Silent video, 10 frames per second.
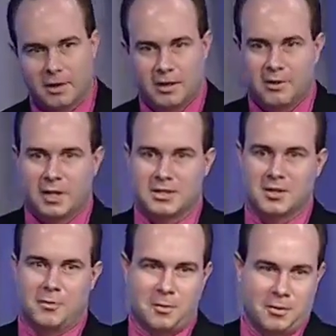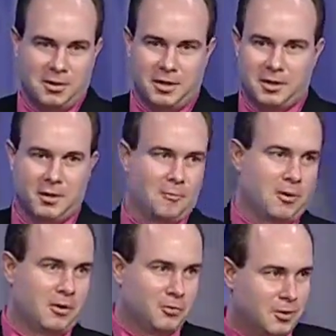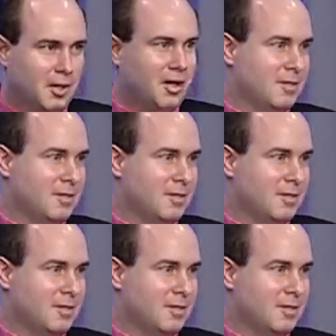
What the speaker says: At UNESCO, we were thinking, well, Trinidad